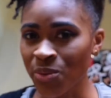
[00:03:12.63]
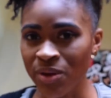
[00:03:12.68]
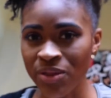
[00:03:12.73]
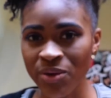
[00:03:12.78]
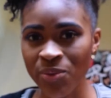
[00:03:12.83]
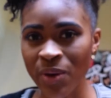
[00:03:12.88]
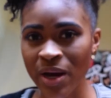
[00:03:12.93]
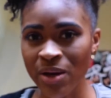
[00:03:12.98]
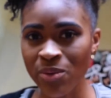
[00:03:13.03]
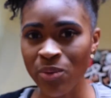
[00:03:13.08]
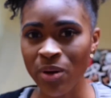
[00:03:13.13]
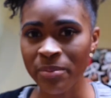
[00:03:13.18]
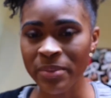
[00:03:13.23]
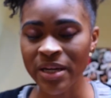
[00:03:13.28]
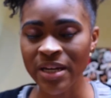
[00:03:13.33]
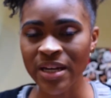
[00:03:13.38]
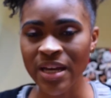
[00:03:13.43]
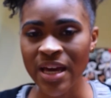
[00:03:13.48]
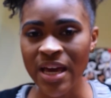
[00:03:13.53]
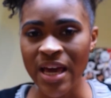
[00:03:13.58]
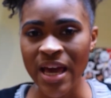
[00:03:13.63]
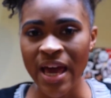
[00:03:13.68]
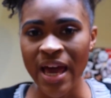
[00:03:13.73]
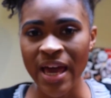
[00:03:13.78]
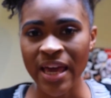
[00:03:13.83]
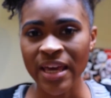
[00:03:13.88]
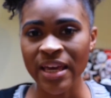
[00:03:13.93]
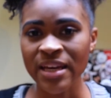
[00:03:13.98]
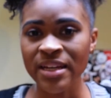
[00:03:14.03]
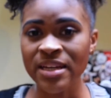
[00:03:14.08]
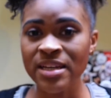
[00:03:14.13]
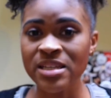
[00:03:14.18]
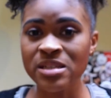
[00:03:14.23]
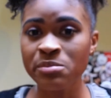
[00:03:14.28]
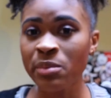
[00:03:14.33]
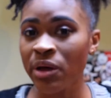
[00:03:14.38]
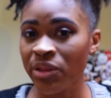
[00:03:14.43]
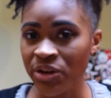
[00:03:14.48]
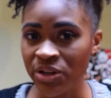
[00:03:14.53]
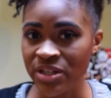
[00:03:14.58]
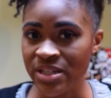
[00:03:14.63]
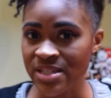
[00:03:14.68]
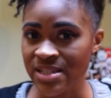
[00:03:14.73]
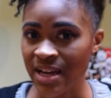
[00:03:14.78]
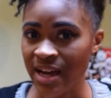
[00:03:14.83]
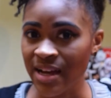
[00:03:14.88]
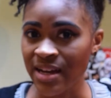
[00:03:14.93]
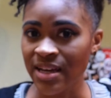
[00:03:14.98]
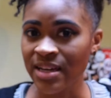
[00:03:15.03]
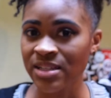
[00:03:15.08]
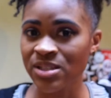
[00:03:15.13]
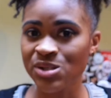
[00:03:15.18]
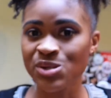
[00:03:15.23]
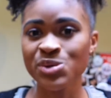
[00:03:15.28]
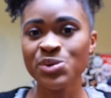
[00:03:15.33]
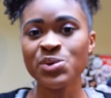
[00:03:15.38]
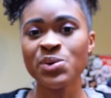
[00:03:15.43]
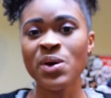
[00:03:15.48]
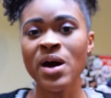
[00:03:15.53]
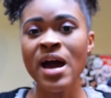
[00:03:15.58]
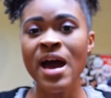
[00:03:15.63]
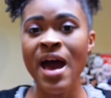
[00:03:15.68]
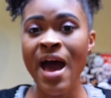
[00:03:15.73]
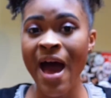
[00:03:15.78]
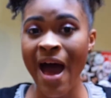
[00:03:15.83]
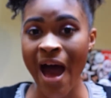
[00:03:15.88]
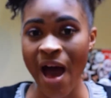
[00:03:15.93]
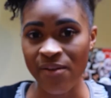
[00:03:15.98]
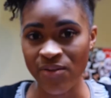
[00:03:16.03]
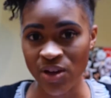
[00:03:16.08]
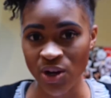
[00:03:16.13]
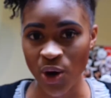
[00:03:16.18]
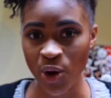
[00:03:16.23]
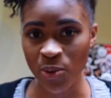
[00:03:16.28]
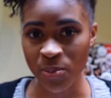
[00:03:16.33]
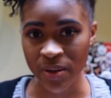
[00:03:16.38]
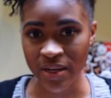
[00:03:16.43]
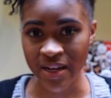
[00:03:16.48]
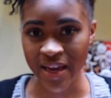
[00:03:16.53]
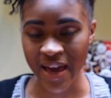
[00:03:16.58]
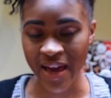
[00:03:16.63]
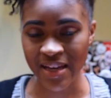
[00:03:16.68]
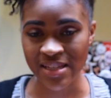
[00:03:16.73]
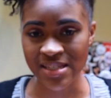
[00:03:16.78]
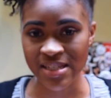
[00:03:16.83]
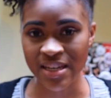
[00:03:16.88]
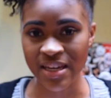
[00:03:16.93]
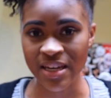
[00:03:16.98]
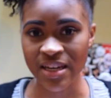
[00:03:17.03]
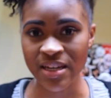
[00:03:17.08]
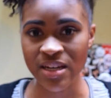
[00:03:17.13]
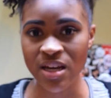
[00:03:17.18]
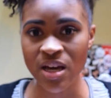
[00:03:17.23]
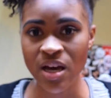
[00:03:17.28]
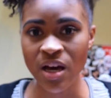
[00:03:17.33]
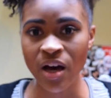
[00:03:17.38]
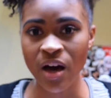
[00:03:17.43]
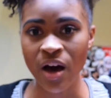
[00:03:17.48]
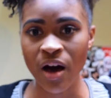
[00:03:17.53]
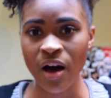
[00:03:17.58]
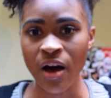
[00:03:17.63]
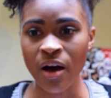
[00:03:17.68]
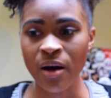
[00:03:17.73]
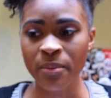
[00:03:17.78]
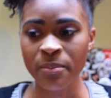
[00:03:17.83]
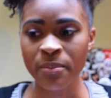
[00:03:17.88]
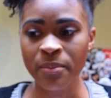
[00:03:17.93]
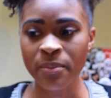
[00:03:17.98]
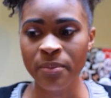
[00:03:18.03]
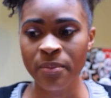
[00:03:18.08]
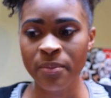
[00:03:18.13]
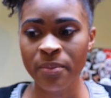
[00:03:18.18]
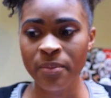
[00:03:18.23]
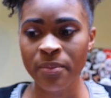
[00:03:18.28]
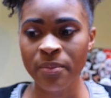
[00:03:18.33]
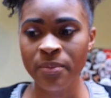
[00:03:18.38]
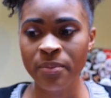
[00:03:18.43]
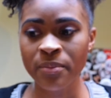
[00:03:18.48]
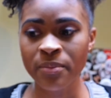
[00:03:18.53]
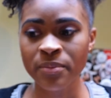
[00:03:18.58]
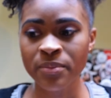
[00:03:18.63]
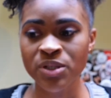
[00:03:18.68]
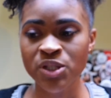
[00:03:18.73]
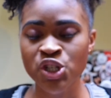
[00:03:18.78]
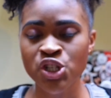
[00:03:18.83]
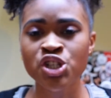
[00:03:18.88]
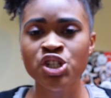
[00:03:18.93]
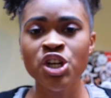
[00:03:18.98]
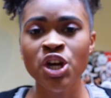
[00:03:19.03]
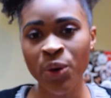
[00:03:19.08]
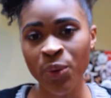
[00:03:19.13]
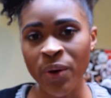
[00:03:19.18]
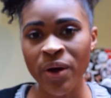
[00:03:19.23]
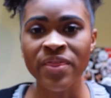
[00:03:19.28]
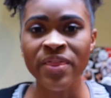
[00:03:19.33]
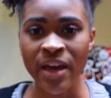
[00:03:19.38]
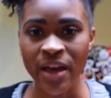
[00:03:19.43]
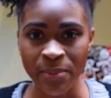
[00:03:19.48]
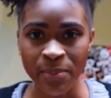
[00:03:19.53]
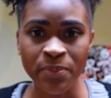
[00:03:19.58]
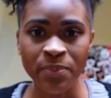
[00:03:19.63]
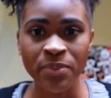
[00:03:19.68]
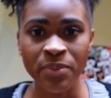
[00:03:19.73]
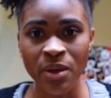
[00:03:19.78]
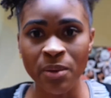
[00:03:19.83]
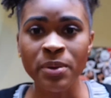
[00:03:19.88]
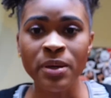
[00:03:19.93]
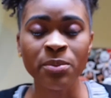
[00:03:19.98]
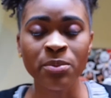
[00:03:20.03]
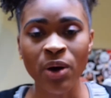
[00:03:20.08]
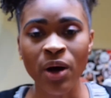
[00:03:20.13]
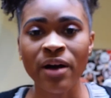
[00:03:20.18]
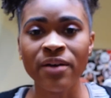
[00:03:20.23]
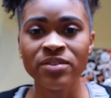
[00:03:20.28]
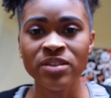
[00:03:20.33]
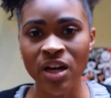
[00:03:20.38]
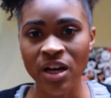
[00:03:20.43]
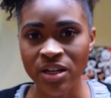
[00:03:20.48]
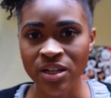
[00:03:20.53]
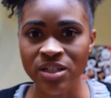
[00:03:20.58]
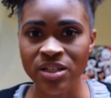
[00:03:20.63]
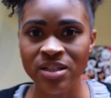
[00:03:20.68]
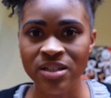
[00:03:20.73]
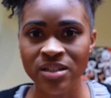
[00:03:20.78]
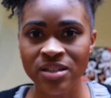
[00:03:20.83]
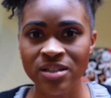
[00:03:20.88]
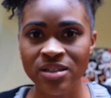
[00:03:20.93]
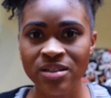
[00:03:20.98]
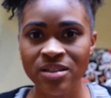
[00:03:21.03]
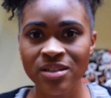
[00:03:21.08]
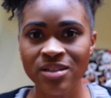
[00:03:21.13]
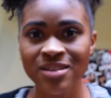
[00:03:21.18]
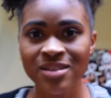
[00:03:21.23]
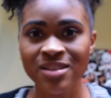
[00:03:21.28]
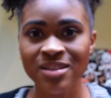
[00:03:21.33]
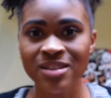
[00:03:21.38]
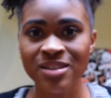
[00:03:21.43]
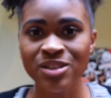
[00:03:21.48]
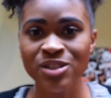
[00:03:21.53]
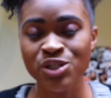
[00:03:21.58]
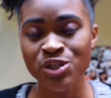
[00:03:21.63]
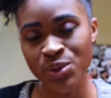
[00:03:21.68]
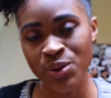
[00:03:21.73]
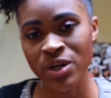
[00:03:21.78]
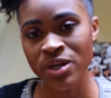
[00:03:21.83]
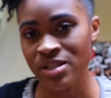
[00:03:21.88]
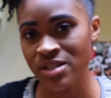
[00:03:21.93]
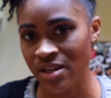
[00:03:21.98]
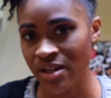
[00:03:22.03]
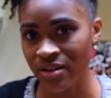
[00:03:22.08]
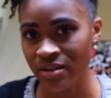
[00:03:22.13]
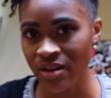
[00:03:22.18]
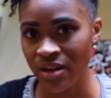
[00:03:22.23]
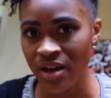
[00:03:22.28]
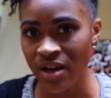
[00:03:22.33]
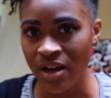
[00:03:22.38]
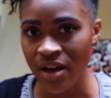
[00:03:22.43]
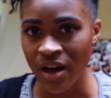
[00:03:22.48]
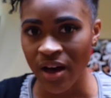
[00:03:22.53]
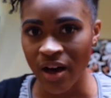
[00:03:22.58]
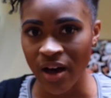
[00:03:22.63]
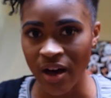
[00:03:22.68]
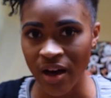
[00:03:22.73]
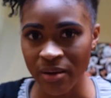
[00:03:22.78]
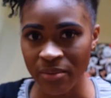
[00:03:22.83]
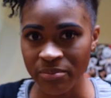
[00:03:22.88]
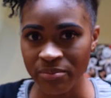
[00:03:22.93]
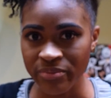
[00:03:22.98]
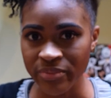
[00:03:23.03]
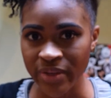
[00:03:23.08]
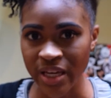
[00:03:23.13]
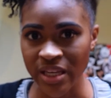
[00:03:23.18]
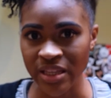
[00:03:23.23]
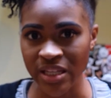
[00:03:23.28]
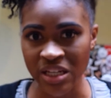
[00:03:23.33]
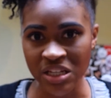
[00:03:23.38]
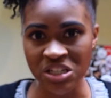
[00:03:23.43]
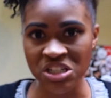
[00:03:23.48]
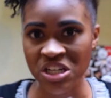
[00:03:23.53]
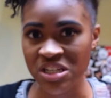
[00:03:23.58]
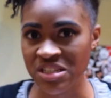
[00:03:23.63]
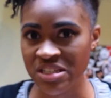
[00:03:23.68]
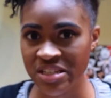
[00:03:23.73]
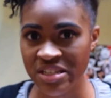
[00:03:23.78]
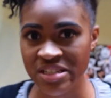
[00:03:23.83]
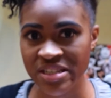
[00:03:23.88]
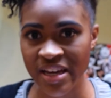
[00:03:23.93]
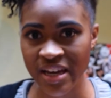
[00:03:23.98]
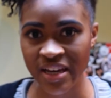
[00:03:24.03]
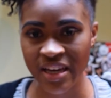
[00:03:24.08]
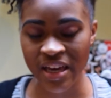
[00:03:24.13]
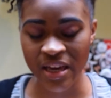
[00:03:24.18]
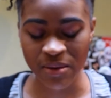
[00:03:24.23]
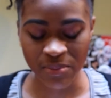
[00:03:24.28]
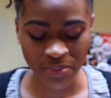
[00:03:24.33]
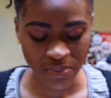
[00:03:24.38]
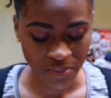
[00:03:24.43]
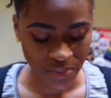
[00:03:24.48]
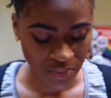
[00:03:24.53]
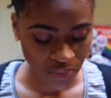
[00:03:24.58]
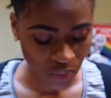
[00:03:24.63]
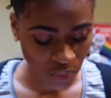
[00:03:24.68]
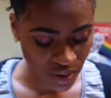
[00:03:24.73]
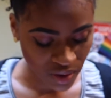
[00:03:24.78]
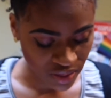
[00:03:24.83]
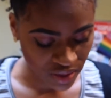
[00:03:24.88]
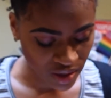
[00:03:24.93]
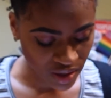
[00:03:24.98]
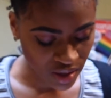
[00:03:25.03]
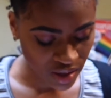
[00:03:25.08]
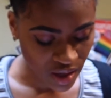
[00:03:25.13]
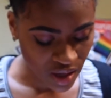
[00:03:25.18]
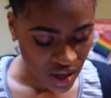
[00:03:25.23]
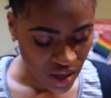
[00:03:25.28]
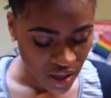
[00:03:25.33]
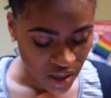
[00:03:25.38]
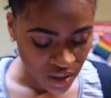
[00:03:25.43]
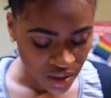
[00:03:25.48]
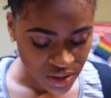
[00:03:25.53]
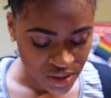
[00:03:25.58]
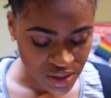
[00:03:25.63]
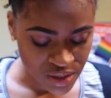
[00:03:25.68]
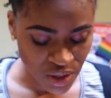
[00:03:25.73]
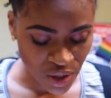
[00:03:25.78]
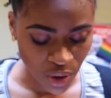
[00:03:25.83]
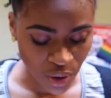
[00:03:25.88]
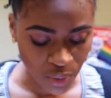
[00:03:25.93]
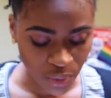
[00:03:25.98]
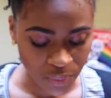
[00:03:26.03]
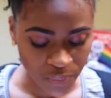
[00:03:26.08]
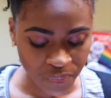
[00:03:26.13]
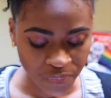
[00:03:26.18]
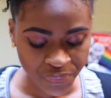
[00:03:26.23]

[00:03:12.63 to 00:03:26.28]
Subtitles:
with a white woman, and his mother decided to have an open casket to show what the people have done to her son, and the injustice that came with it. So